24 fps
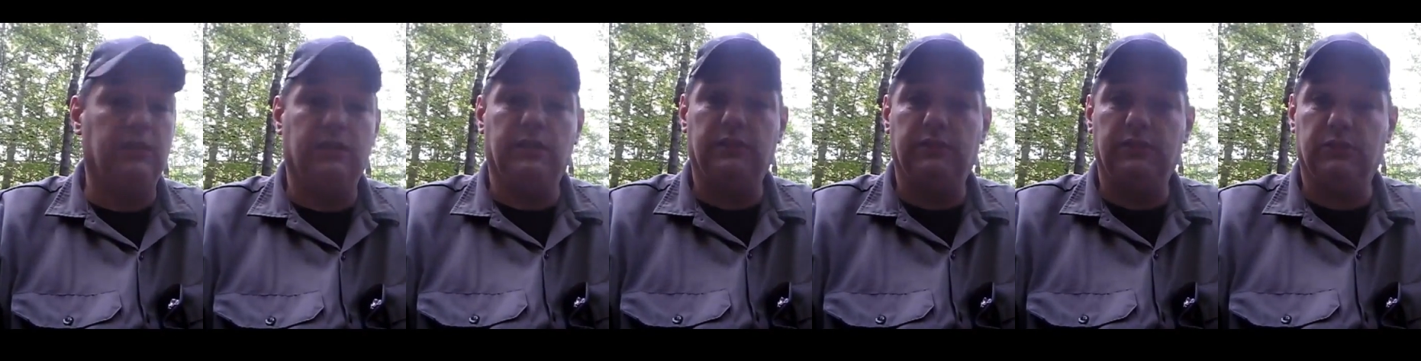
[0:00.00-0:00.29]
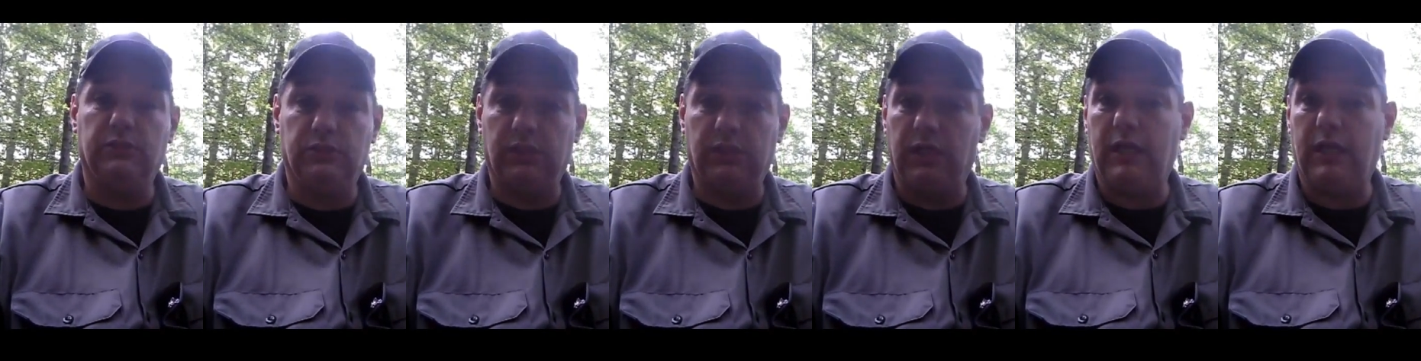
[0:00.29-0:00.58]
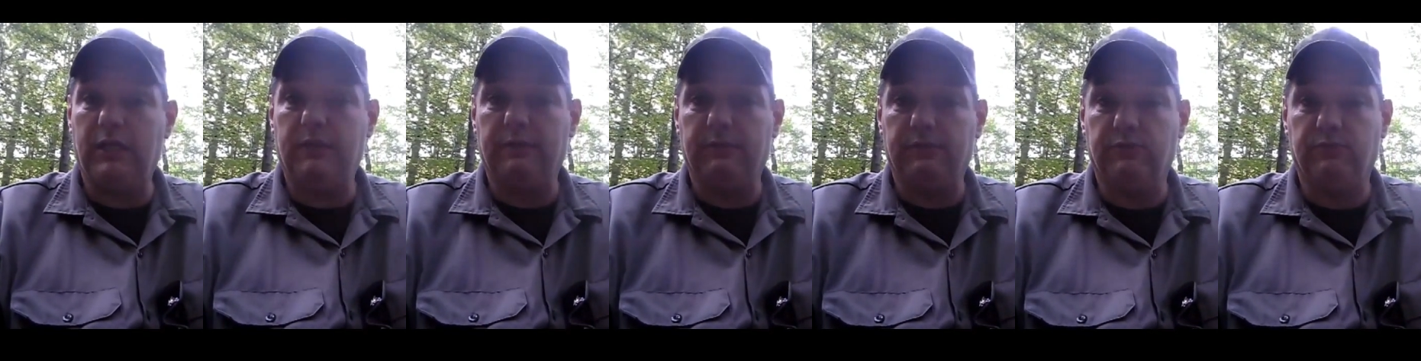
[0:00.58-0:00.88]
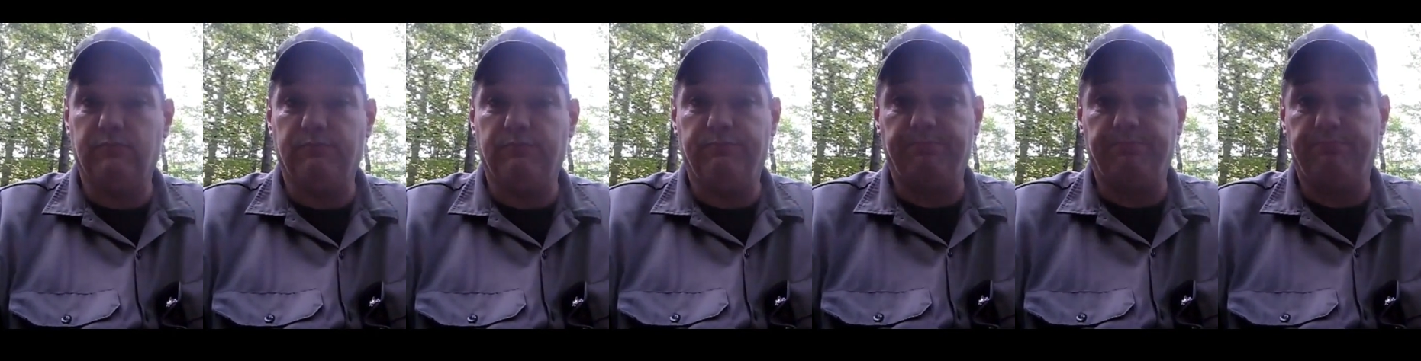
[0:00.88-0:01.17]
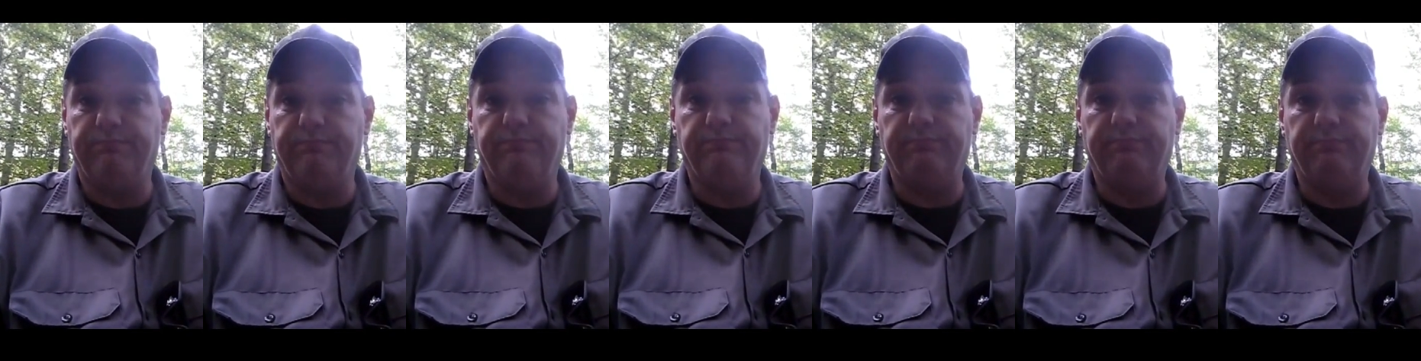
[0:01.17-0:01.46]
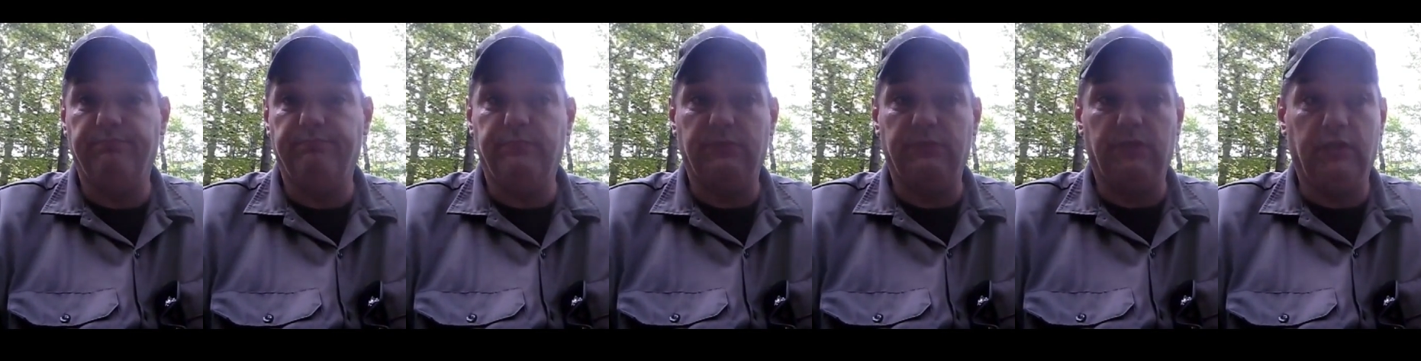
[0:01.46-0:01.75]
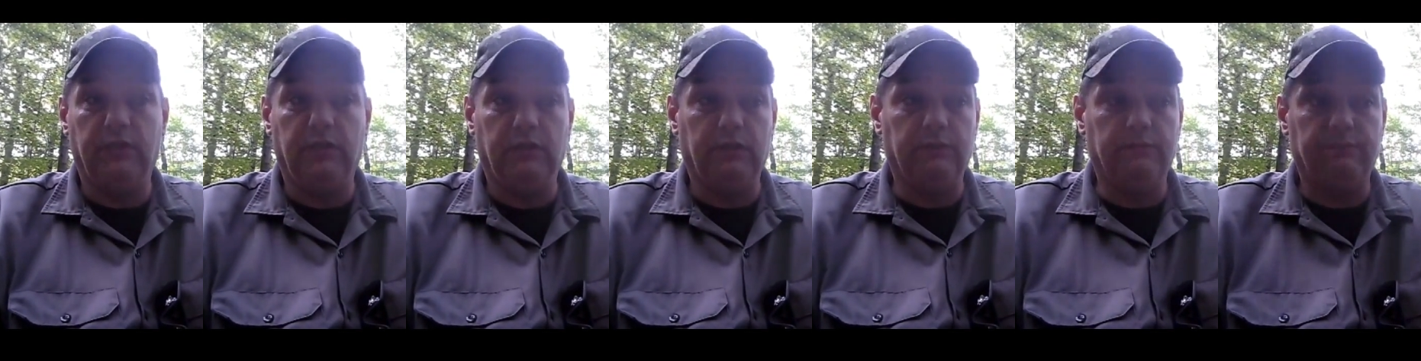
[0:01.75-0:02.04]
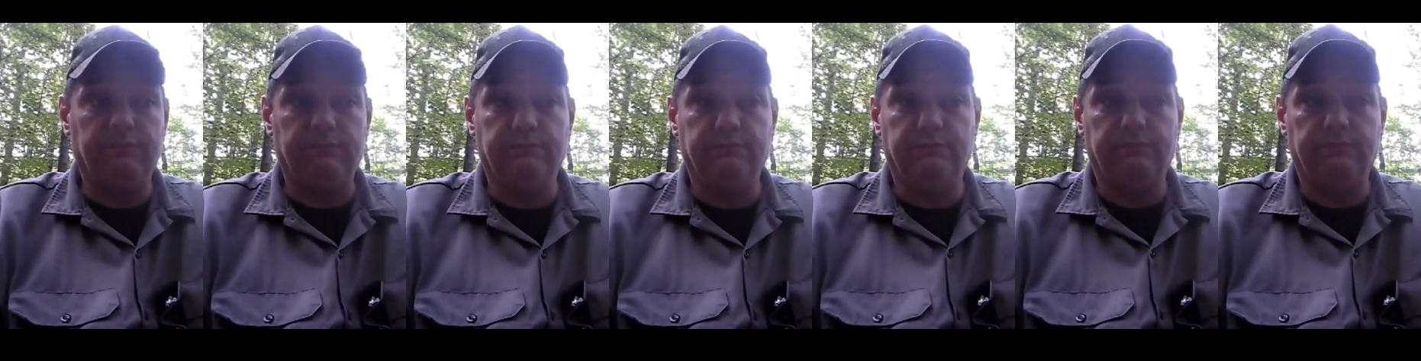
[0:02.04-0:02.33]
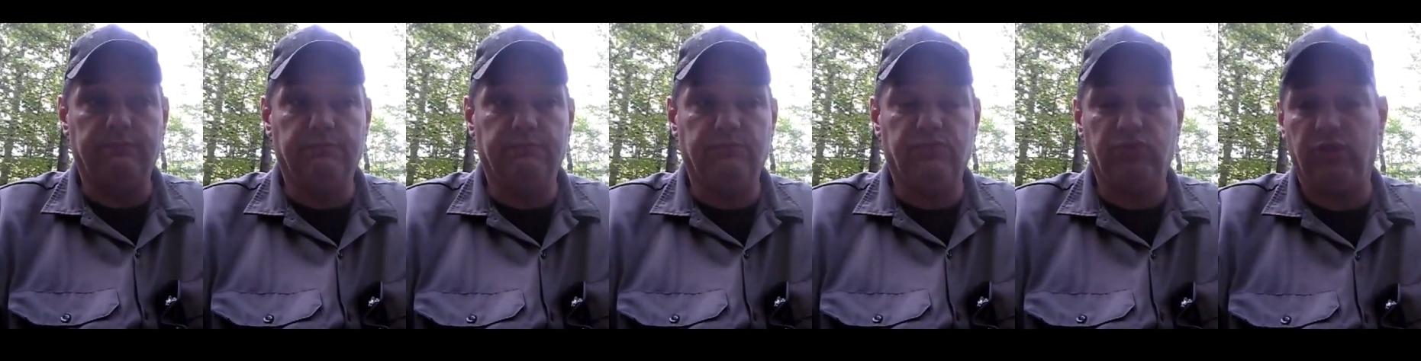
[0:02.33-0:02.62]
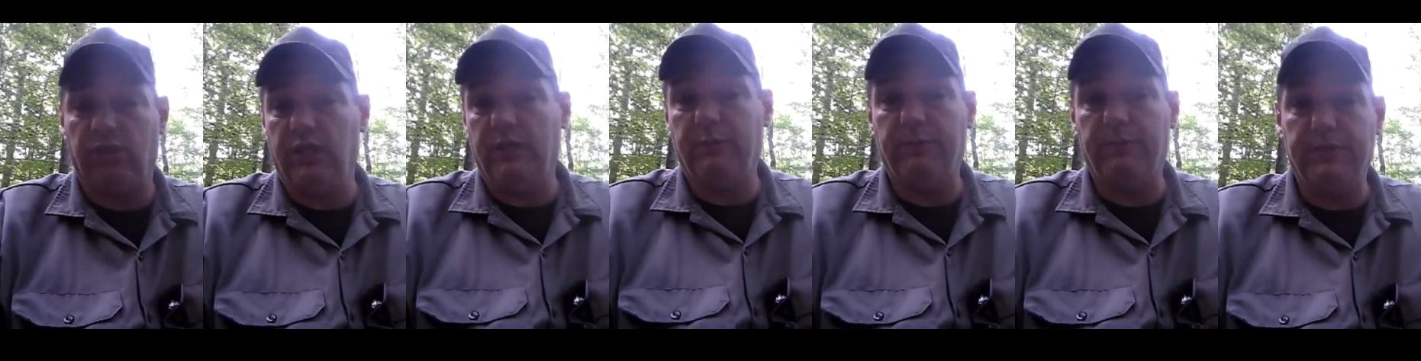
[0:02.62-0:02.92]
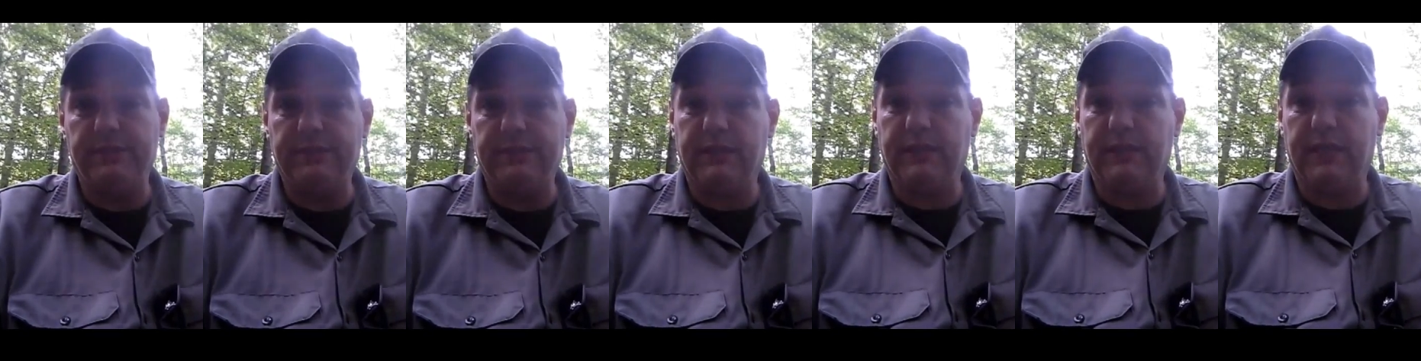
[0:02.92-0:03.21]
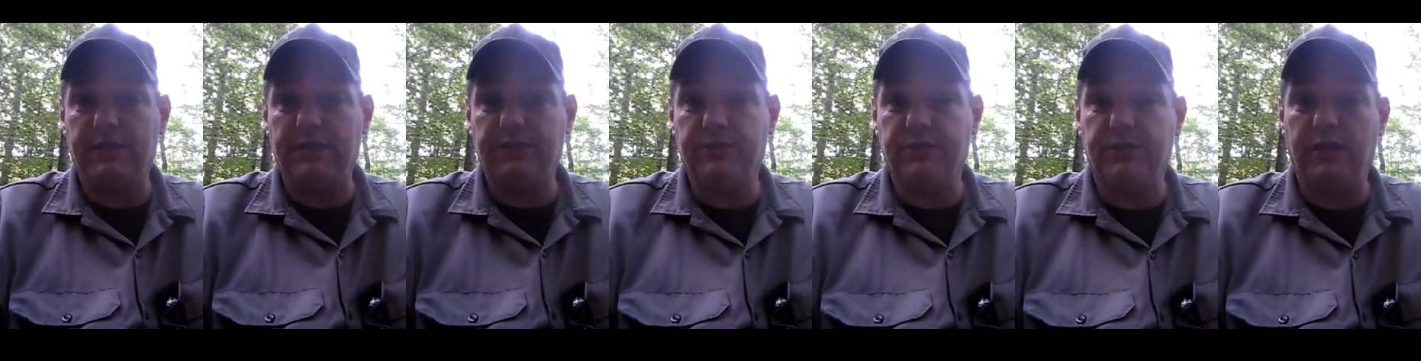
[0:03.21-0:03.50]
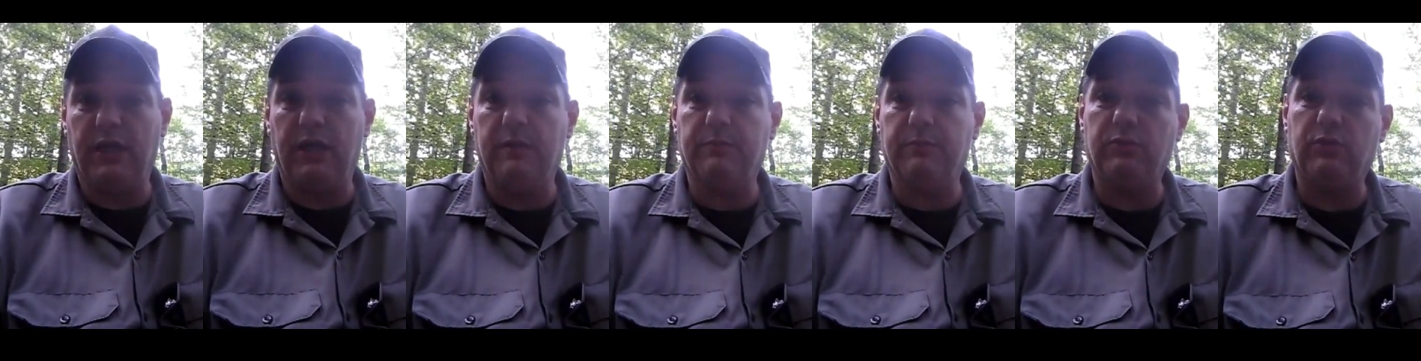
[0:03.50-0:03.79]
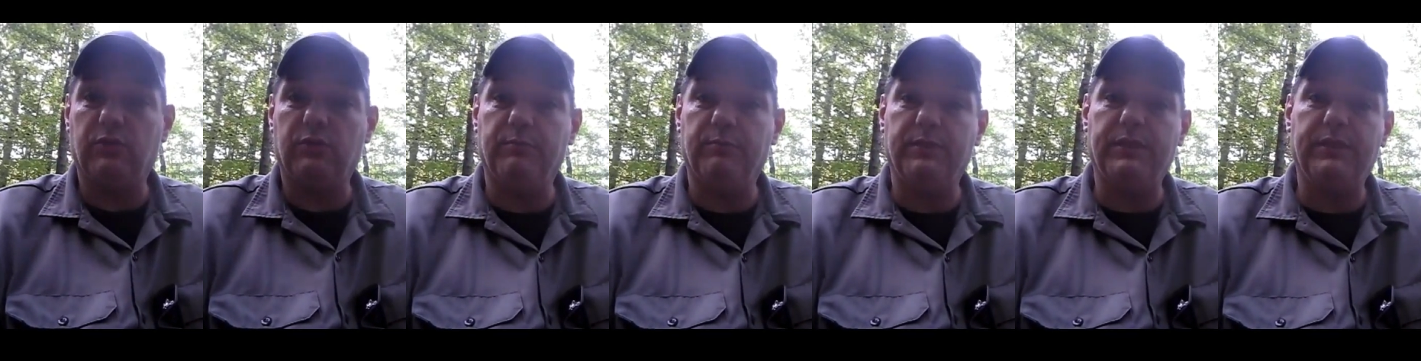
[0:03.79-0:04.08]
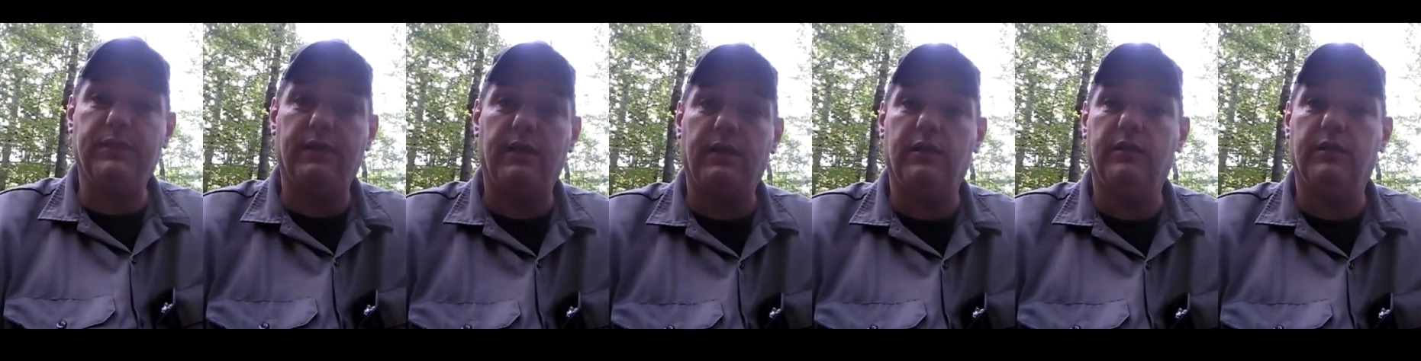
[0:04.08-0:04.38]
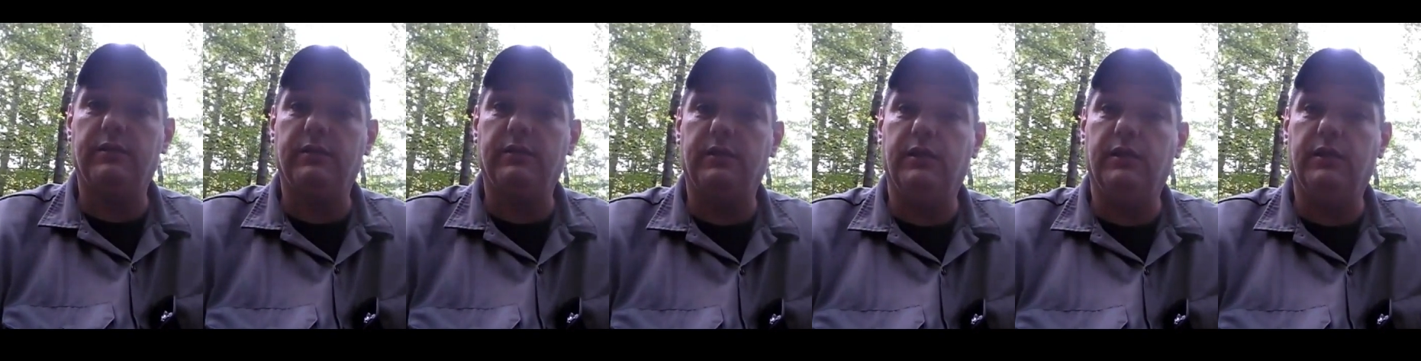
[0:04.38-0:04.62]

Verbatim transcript: Uh, there's a lot of uh, celebrities, I guess you call them, going to be there.